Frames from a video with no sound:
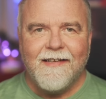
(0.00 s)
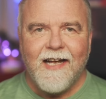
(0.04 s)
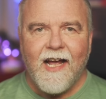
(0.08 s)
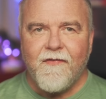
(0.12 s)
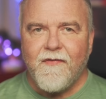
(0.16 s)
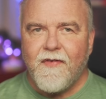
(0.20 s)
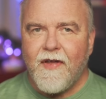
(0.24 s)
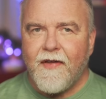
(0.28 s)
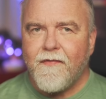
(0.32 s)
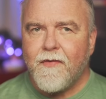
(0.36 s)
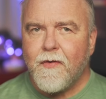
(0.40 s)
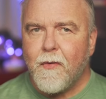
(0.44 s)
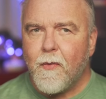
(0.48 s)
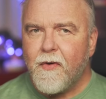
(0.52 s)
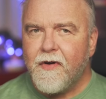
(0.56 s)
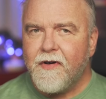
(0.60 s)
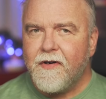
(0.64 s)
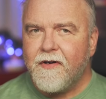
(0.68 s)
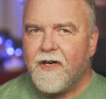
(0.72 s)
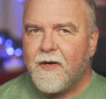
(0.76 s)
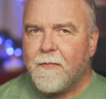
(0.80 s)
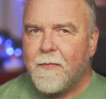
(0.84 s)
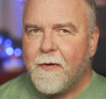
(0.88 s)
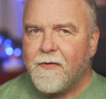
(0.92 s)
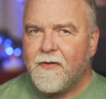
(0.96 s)
Have you ever
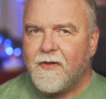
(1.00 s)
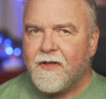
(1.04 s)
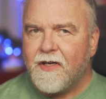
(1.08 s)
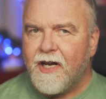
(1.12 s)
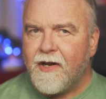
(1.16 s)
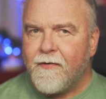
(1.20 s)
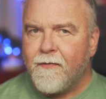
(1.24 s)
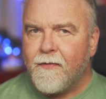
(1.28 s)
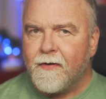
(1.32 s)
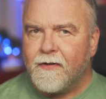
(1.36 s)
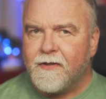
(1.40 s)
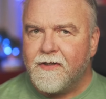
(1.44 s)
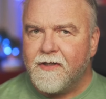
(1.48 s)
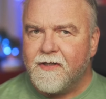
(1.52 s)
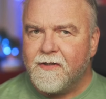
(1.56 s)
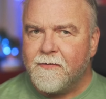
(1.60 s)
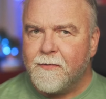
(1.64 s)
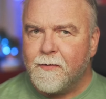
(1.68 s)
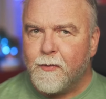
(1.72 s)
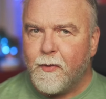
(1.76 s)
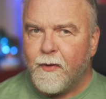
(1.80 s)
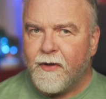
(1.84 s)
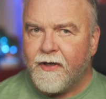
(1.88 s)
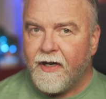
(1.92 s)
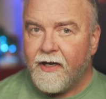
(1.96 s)
wondered about the differences
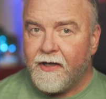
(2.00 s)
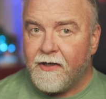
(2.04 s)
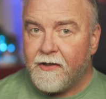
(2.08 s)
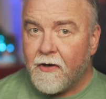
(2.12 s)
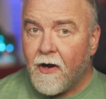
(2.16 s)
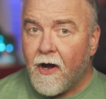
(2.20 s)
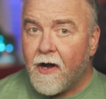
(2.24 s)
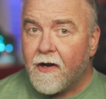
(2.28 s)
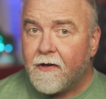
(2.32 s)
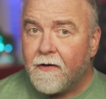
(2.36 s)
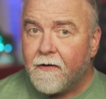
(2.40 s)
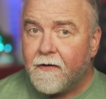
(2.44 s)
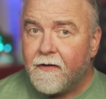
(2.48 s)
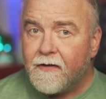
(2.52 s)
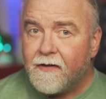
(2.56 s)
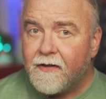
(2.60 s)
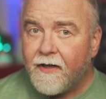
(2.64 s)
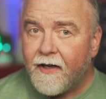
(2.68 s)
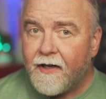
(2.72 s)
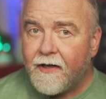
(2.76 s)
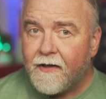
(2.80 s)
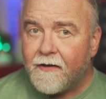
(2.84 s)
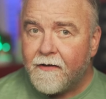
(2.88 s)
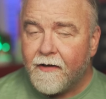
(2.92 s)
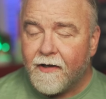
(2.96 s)
between a Docker
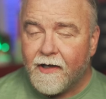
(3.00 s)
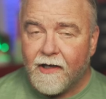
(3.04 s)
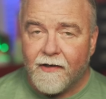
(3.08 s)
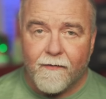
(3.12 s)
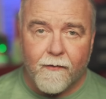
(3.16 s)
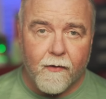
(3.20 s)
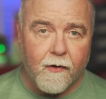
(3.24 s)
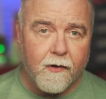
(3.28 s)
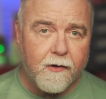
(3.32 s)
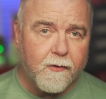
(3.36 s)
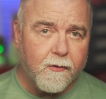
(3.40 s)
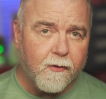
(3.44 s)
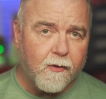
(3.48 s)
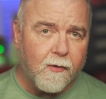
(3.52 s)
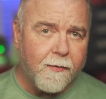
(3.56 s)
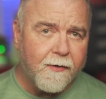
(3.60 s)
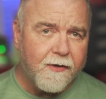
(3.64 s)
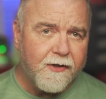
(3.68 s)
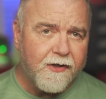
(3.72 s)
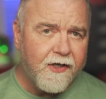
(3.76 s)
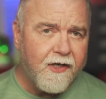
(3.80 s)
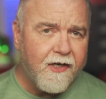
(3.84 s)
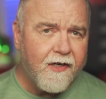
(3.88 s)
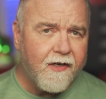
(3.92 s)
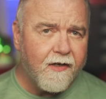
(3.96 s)
container and a virtual
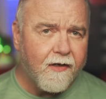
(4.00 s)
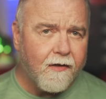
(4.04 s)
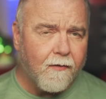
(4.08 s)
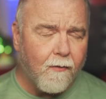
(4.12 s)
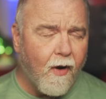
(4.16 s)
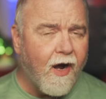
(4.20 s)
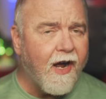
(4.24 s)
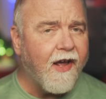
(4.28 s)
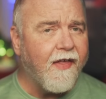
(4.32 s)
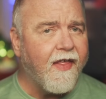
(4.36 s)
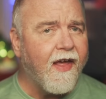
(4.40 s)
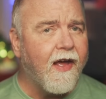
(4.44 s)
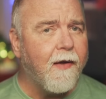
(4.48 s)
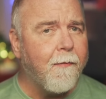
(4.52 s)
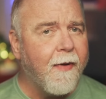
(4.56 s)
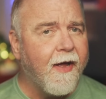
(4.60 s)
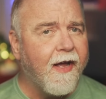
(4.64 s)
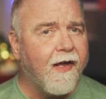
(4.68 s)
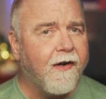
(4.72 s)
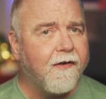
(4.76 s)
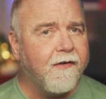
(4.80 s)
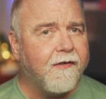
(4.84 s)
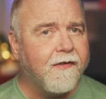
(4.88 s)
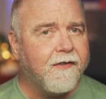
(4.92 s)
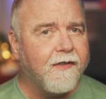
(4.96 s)
machine and why that
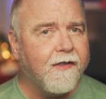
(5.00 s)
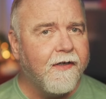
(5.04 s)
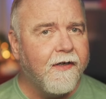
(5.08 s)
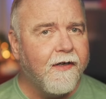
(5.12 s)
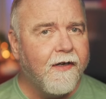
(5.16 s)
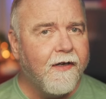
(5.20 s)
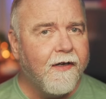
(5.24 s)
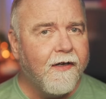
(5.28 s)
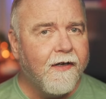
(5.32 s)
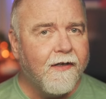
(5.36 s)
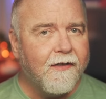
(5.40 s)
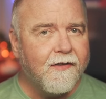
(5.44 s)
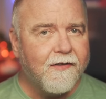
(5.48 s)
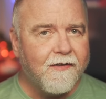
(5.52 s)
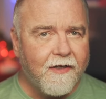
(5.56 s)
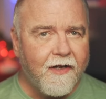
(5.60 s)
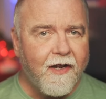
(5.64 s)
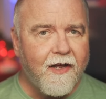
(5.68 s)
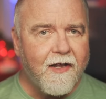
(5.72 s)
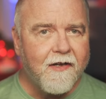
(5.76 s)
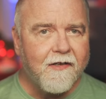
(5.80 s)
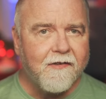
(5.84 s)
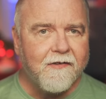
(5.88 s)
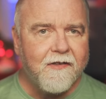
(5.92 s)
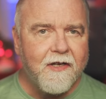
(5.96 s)
matters?
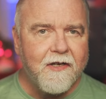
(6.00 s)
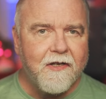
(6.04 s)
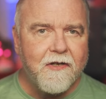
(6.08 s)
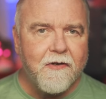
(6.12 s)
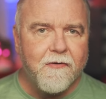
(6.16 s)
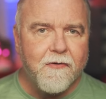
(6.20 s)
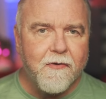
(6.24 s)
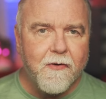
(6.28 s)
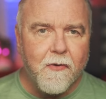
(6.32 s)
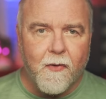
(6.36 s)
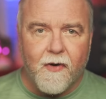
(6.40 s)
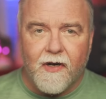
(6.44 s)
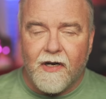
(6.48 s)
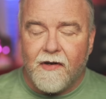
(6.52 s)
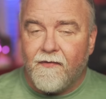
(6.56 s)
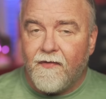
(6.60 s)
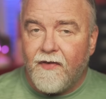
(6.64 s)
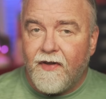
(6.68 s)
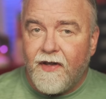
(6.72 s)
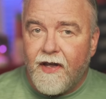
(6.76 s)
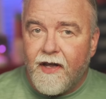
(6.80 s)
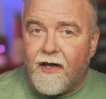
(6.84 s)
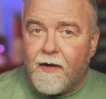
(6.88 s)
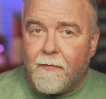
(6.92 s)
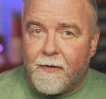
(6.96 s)
Today I'll take you through what a
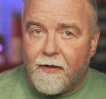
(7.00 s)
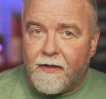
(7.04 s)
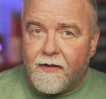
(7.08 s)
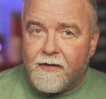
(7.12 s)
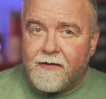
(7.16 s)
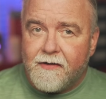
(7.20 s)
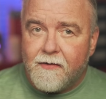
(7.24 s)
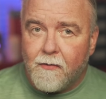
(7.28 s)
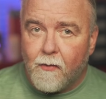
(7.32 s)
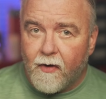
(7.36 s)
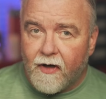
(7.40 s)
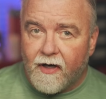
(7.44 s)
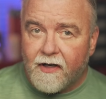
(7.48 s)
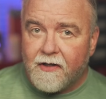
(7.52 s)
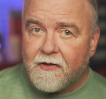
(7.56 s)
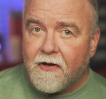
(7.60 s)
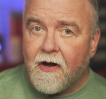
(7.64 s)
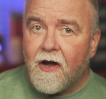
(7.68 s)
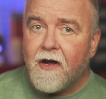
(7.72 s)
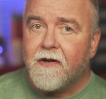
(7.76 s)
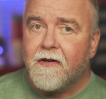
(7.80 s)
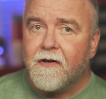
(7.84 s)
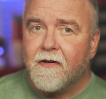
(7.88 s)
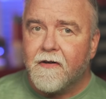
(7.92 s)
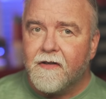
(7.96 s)
VM is, what a
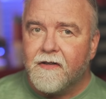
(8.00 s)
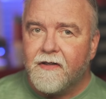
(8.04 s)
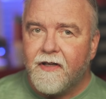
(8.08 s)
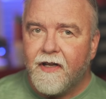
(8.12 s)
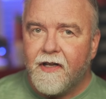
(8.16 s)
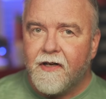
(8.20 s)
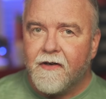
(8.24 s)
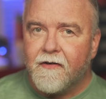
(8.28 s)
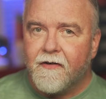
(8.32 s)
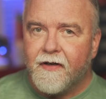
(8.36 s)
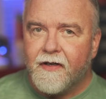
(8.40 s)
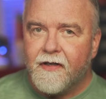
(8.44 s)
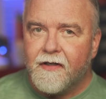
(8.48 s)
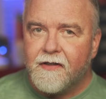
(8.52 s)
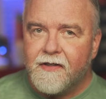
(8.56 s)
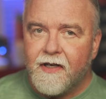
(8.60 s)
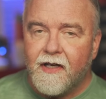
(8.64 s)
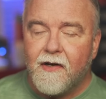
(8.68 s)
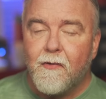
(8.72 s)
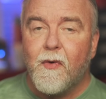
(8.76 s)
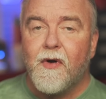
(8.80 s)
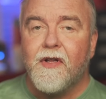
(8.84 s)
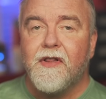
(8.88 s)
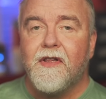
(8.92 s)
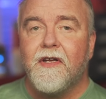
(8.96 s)
Docker container is,
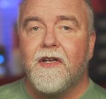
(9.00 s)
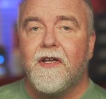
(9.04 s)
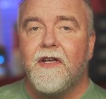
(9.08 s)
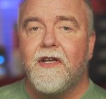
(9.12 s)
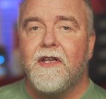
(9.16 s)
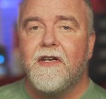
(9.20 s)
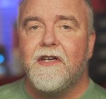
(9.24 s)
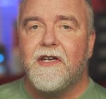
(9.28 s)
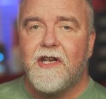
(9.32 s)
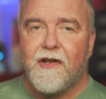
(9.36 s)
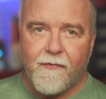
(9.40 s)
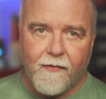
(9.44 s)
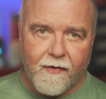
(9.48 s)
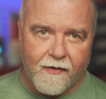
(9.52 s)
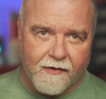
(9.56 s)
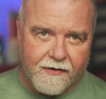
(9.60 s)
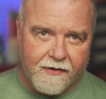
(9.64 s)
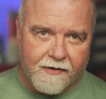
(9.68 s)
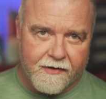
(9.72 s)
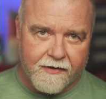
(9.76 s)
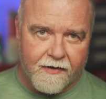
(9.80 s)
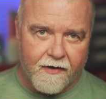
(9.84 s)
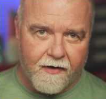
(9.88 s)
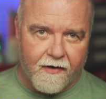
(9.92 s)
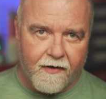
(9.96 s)
and what the key
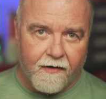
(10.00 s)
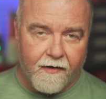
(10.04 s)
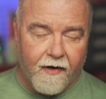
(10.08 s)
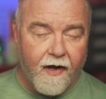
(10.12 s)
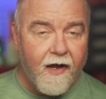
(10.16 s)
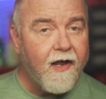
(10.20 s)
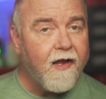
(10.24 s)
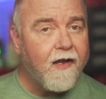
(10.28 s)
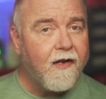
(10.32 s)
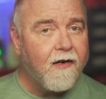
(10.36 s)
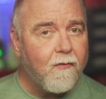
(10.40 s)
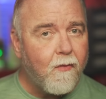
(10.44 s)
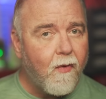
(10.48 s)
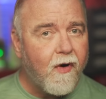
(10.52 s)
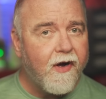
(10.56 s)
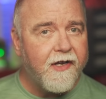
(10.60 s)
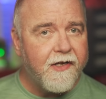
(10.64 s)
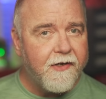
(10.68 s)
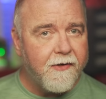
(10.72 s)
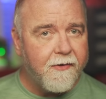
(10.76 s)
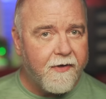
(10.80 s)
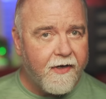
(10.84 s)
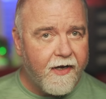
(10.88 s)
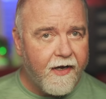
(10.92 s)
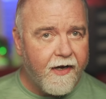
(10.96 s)
differences are, and why
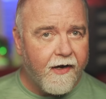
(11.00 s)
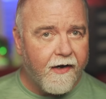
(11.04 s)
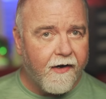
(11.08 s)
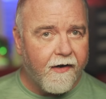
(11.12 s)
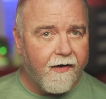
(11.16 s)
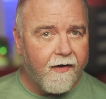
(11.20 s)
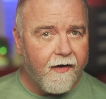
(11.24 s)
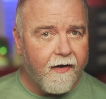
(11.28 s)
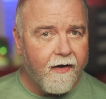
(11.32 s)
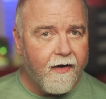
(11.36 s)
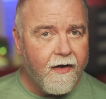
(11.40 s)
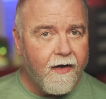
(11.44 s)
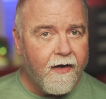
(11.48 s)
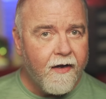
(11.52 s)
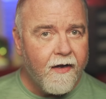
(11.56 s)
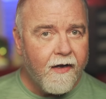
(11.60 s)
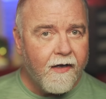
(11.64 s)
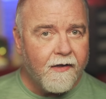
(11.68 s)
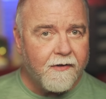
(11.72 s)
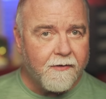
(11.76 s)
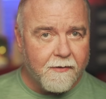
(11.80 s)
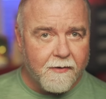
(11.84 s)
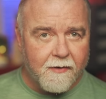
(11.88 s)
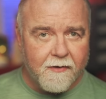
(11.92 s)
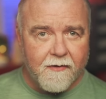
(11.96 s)
you care.
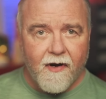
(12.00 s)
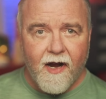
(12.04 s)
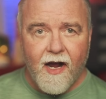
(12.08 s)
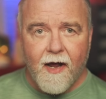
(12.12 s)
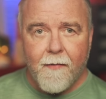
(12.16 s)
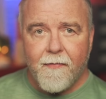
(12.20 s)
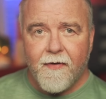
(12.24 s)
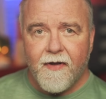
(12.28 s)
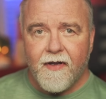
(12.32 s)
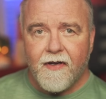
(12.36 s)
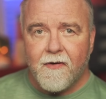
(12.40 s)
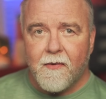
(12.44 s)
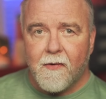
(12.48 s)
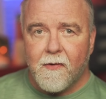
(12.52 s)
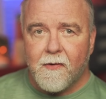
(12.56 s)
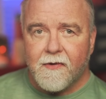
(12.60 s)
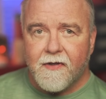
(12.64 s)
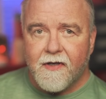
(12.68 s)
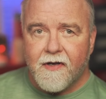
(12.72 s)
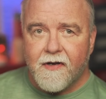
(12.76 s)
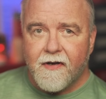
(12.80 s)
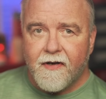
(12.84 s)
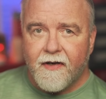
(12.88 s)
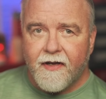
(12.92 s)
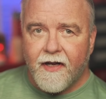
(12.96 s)
So strap in, hold
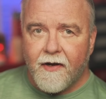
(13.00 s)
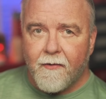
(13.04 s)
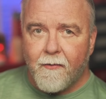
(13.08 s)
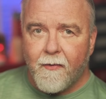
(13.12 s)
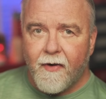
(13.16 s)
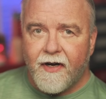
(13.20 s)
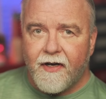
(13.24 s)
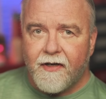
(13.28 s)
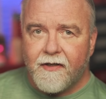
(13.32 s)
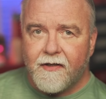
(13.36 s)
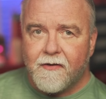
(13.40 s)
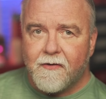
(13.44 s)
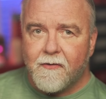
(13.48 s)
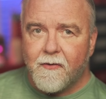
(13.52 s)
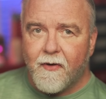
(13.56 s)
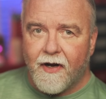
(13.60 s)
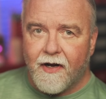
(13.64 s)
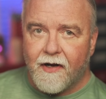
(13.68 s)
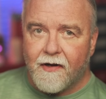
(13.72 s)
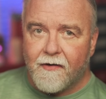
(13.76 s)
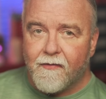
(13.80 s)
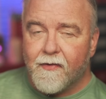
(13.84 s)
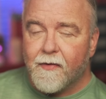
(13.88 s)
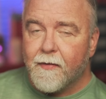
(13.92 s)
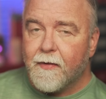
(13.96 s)
on, and get ready to
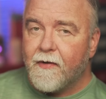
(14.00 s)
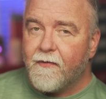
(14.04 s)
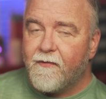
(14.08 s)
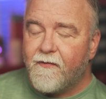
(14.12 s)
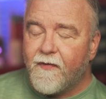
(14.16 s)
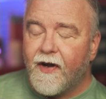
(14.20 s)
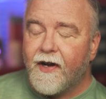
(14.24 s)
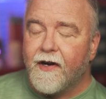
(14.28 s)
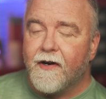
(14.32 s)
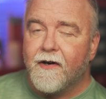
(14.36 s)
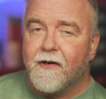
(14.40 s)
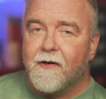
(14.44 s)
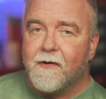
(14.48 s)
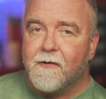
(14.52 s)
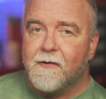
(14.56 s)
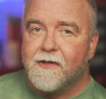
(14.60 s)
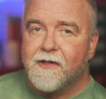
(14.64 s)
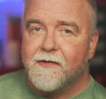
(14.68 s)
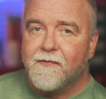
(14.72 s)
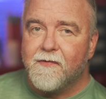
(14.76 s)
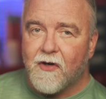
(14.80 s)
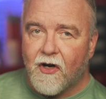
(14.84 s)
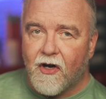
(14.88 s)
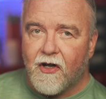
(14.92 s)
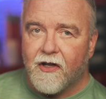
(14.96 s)
drink from the fire hose
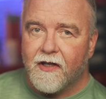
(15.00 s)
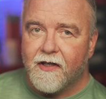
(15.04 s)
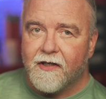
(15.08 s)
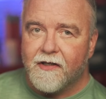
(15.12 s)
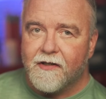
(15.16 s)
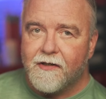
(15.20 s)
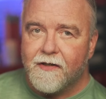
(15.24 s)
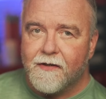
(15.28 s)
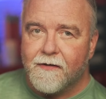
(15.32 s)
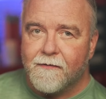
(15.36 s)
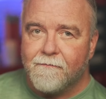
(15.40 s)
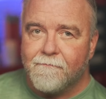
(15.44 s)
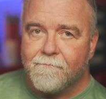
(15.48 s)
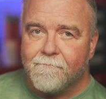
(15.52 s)
of knowledge.